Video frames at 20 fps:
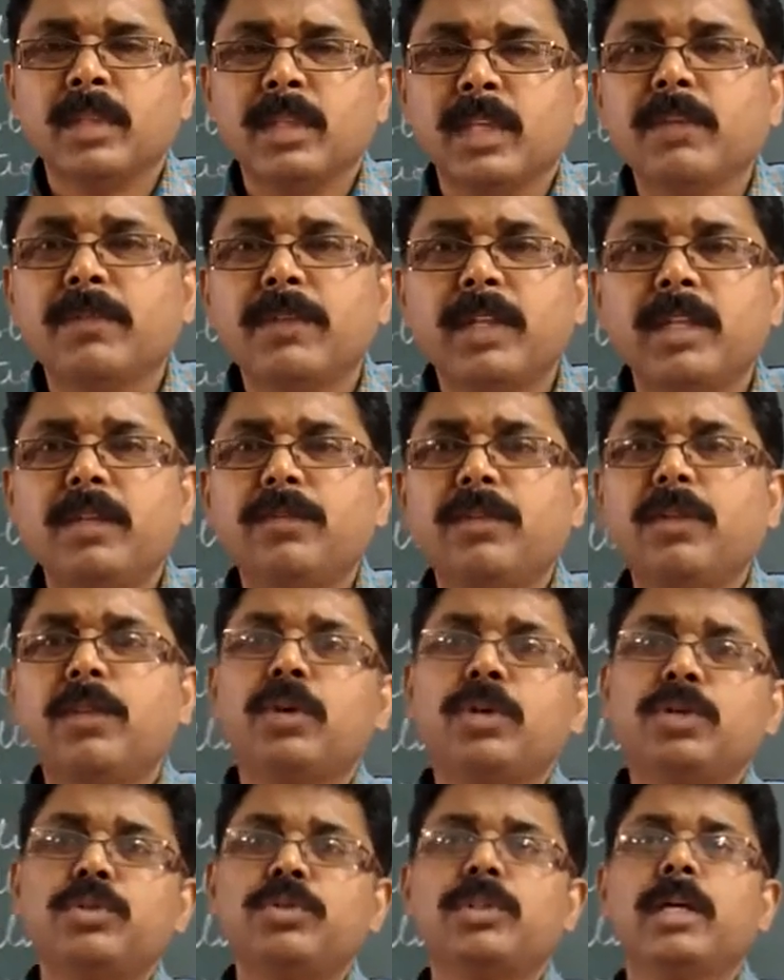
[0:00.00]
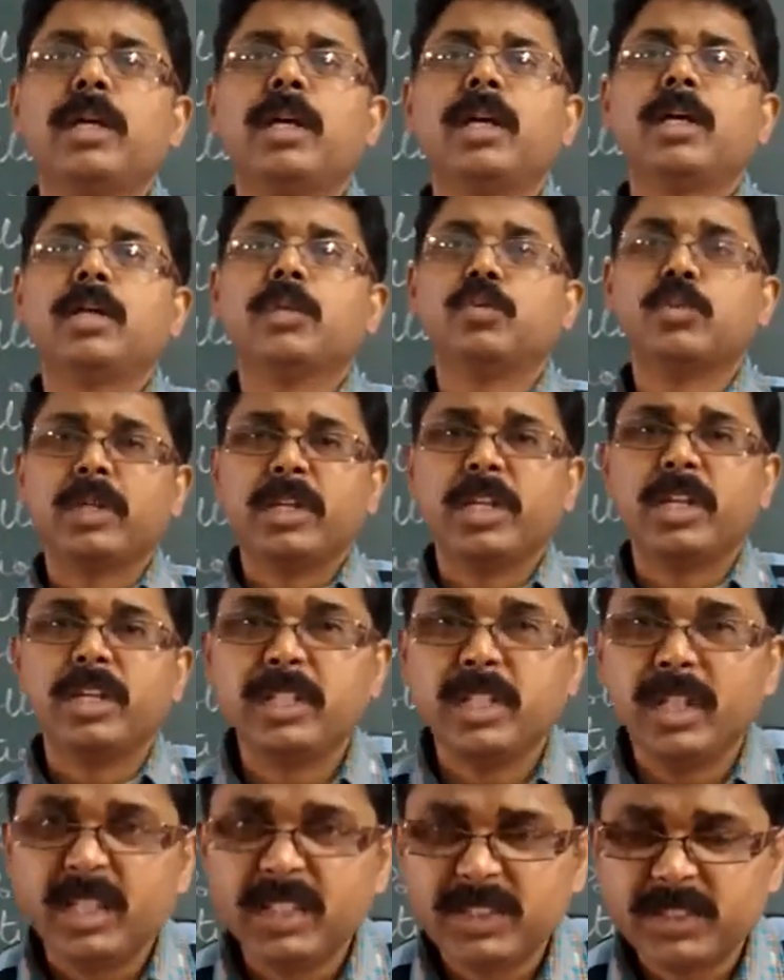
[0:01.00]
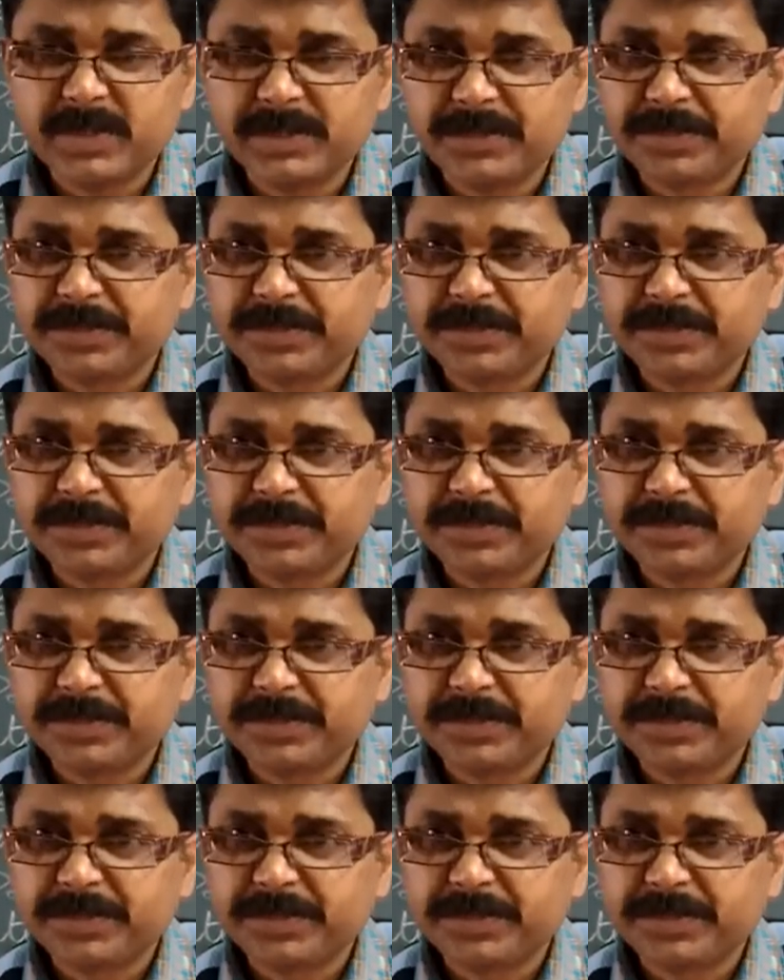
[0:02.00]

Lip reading: Even if you go to the rural areas,